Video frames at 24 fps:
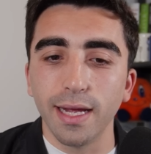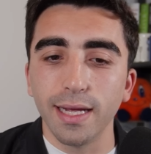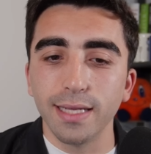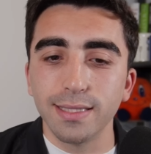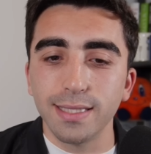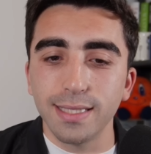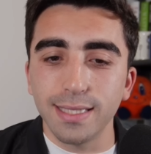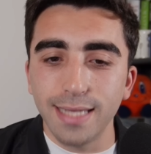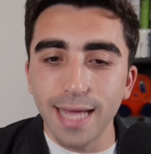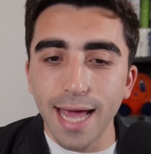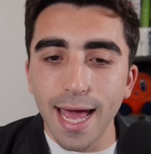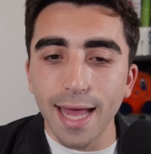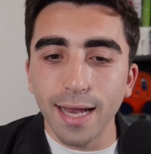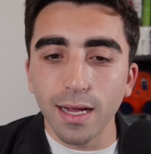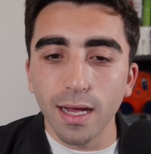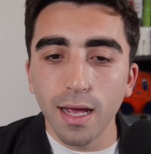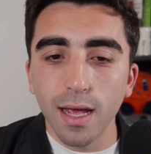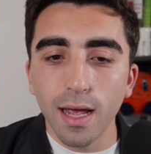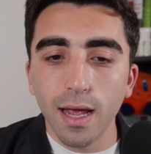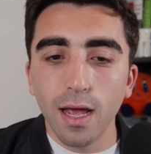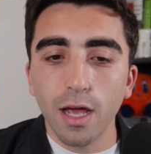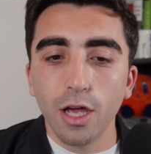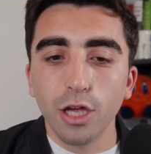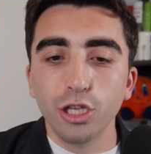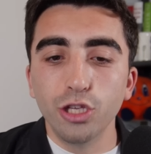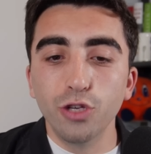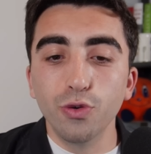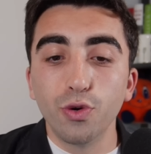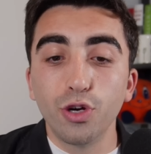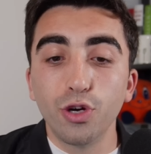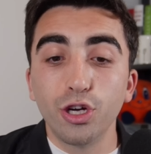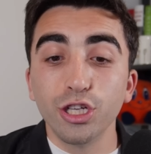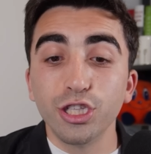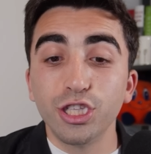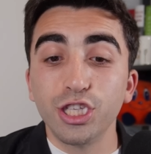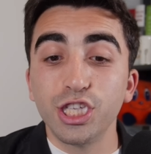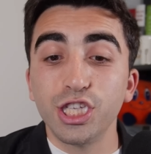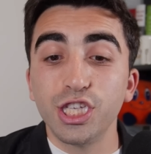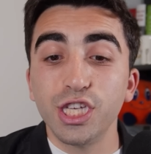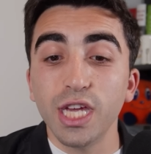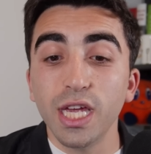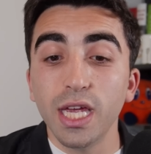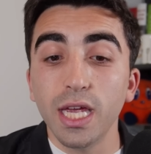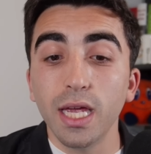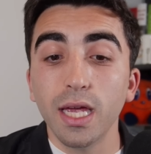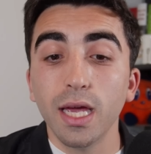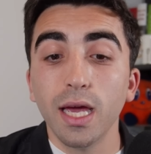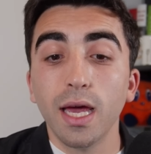Instead, you could
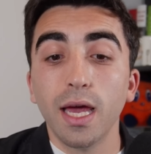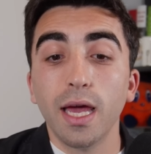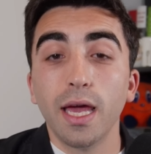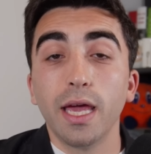see